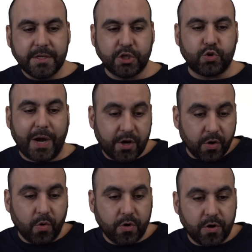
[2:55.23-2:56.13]
To track
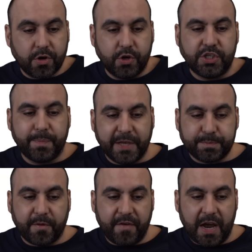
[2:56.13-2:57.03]
your order, could you please
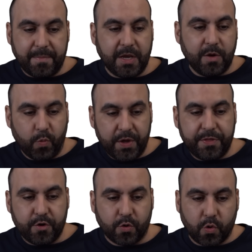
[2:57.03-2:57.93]
provide me
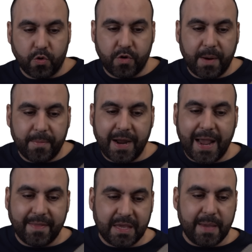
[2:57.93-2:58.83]
with your order number
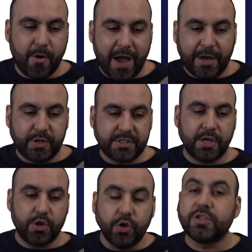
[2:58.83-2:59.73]
and the email address
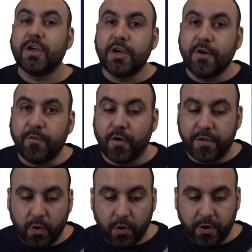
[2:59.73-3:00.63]
used for
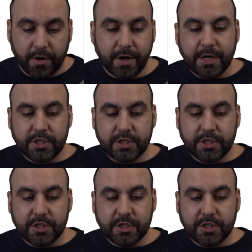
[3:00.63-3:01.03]
the order?